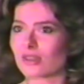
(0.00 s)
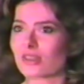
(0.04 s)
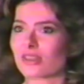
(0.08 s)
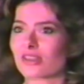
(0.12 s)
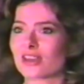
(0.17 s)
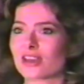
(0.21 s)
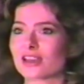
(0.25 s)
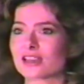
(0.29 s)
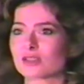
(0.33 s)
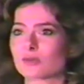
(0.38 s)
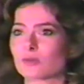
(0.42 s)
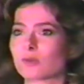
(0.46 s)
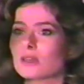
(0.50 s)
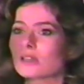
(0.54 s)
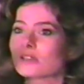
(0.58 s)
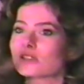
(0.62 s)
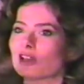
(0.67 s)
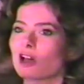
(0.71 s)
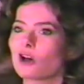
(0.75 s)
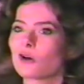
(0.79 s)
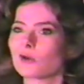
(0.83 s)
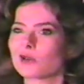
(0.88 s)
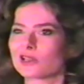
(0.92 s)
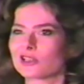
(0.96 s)
the
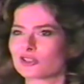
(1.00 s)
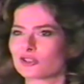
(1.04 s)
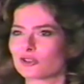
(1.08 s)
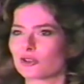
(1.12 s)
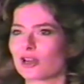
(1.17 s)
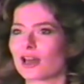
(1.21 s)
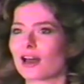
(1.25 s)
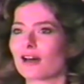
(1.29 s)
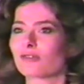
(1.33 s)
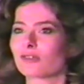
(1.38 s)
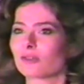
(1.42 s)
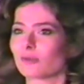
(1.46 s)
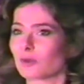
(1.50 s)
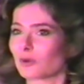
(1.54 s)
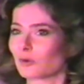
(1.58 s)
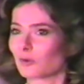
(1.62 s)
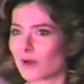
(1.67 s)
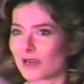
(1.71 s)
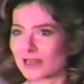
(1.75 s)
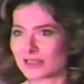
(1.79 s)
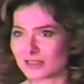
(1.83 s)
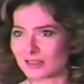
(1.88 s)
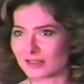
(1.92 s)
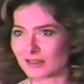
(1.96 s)
thespians always stood out from
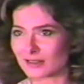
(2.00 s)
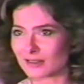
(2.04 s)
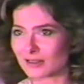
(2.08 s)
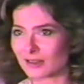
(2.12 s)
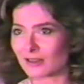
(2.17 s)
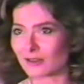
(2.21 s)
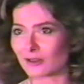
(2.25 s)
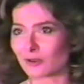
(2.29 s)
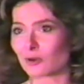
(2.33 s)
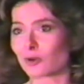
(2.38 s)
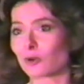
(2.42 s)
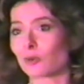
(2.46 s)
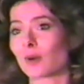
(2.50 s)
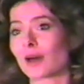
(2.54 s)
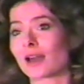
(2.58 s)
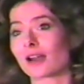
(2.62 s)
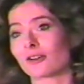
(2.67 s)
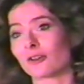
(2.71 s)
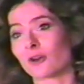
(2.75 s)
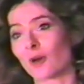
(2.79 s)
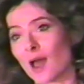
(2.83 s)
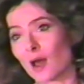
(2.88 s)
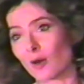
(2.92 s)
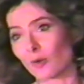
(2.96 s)
the rest of the, of the group.
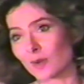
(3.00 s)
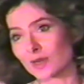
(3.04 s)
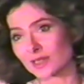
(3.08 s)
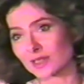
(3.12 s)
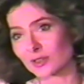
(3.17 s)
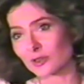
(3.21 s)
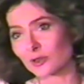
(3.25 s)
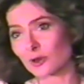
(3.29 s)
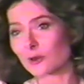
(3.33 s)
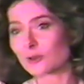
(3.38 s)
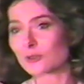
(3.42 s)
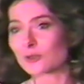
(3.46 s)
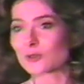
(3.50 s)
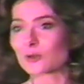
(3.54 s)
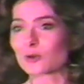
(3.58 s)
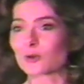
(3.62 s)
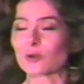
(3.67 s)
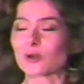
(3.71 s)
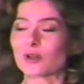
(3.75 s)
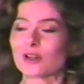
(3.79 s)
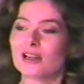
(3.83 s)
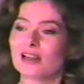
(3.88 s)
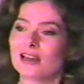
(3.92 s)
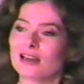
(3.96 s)
I don't know how it was in your
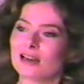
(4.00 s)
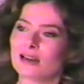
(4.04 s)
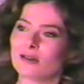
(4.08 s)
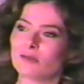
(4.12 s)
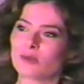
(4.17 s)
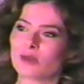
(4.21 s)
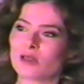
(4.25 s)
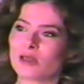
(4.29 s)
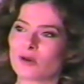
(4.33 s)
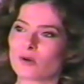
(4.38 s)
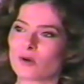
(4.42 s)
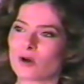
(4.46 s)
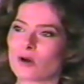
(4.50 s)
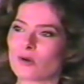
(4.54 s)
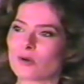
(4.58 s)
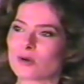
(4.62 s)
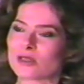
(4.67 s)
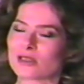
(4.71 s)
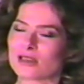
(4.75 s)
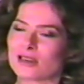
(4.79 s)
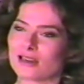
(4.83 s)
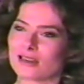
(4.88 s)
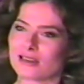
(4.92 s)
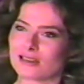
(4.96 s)
school, but they were
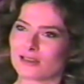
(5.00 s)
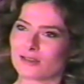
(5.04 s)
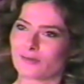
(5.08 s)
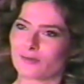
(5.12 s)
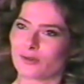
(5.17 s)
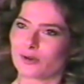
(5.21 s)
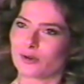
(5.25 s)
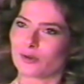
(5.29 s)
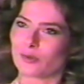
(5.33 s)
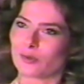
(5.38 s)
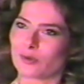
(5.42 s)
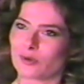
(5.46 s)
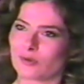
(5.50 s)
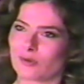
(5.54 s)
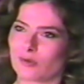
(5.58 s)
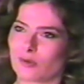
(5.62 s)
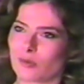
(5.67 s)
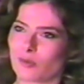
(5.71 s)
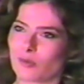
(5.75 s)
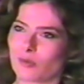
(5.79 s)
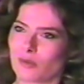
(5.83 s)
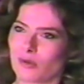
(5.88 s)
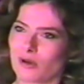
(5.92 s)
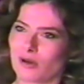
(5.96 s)
always a, a different,
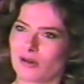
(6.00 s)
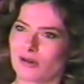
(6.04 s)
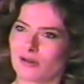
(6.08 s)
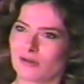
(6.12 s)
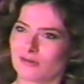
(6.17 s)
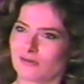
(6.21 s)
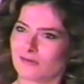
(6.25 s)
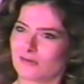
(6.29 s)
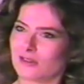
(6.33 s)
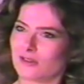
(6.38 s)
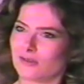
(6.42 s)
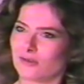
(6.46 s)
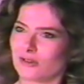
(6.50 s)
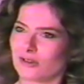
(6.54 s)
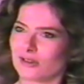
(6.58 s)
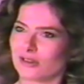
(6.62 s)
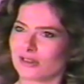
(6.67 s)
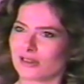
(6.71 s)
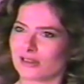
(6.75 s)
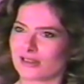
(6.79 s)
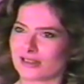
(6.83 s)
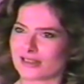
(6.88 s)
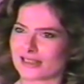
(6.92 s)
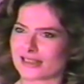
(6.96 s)
uh,
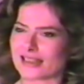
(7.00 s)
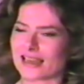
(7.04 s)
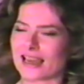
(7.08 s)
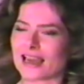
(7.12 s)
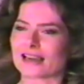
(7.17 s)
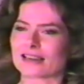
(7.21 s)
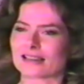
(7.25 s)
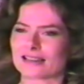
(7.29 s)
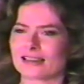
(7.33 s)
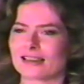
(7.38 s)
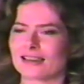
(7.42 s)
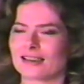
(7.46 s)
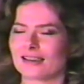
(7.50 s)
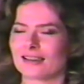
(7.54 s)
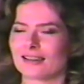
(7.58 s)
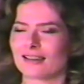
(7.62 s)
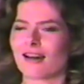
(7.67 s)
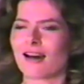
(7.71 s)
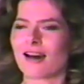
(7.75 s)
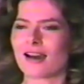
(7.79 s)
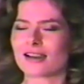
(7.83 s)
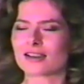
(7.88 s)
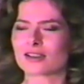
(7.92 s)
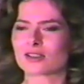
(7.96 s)
different little sect in,
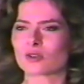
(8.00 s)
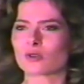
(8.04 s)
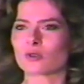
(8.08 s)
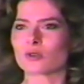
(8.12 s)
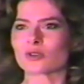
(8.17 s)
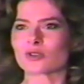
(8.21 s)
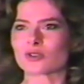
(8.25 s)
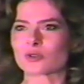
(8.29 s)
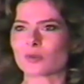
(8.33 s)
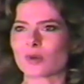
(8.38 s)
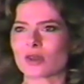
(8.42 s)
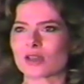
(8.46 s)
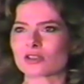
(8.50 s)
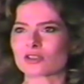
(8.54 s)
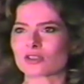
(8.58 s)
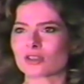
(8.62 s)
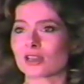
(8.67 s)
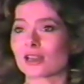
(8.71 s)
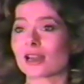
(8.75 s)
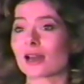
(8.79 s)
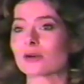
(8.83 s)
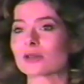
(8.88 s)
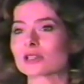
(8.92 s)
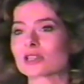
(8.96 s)
in high school,
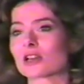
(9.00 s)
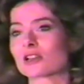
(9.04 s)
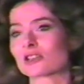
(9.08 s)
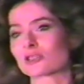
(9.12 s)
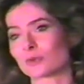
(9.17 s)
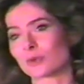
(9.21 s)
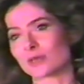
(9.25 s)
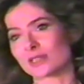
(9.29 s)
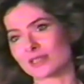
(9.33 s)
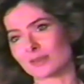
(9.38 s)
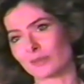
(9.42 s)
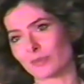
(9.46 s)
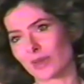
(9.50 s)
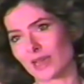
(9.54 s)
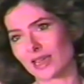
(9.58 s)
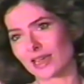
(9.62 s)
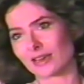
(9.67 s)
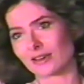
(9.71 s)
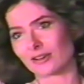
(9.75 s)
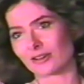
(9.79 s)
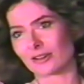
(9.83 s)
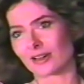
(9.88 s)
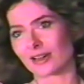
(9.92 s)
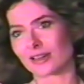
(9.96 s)
especially. And I was also a
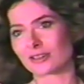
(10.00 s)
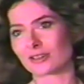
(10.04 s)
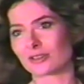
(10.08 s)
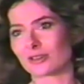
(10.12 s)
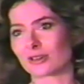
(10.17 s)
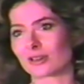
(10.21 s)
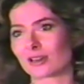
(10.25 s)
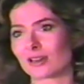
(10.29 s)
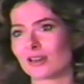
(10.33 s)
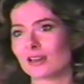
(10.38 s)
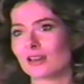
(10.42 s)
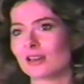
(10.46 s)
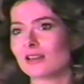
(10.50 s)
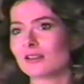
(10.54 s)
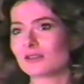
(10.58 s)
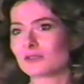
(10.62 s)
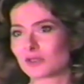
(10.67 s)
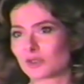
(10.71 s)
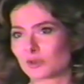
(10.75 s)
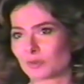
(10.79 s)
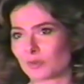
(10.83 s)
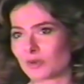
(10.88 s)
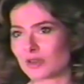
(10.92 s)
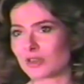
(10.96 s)
debater. I took
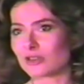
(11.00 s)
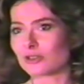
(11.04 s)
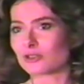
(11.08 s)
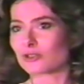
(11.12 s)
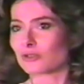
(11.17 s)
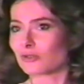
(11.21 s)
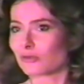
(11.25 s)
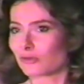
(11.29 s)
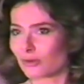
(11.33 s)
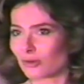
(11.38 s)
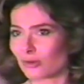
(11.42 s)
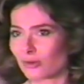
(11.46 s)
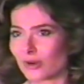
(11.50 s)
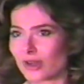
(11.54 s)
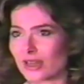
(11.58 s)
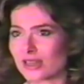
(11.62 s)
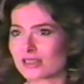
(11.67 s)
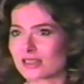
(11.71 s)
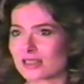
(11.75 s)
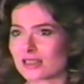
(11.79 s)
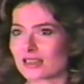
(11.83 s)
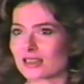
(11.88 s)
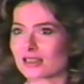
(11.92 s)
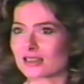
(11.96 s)
speech and
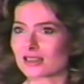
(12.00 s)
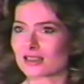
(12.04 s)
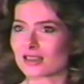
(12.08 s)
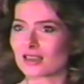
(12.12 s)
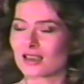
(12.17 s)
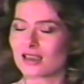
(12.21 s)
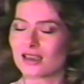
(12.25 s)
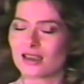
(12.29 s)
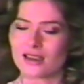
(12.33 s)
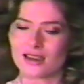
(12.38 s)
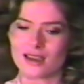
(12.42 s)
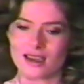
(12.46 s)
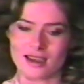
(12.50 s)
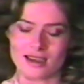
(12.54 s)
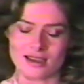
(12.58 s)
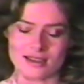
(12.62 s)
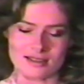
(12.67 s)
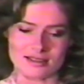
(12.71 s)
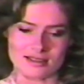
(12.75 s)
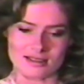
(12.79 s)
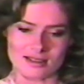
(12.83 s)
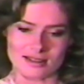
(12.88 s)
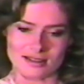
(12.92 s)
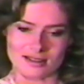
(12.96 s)
forensics,
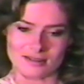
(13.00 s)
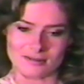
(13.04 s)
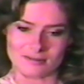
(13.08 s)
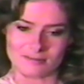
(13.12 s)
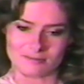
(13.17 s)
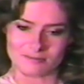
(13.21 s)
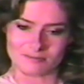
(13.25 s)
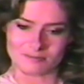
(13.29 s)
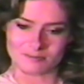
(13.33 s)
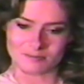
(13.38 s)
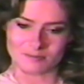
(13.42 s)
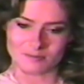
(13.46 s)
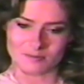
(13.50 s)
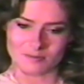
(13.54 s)
and uh,